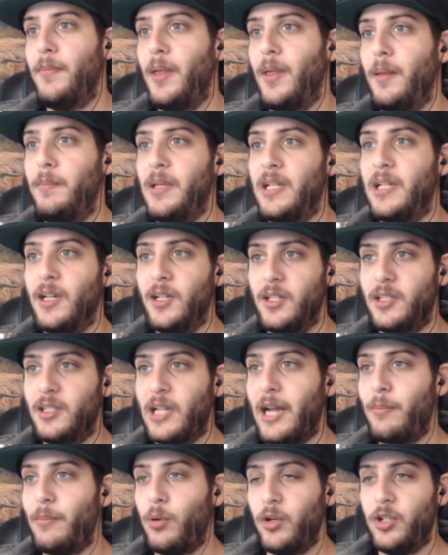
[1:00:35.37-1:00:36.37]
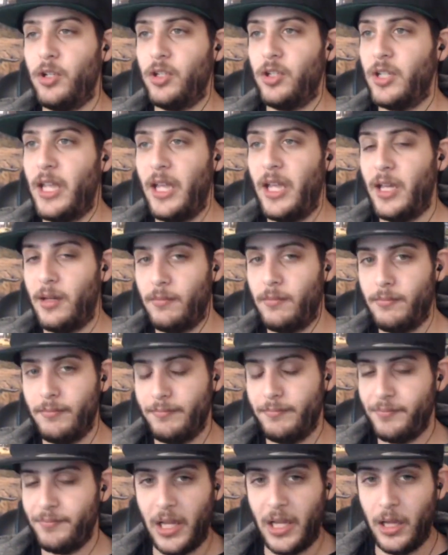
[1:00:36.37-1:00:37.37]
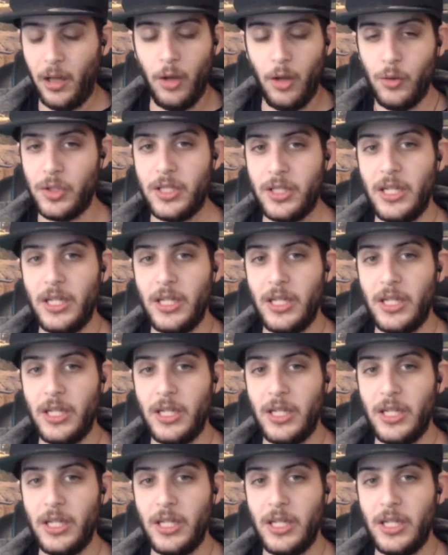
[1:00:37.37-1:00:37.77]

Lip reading: because Cyborg just can't close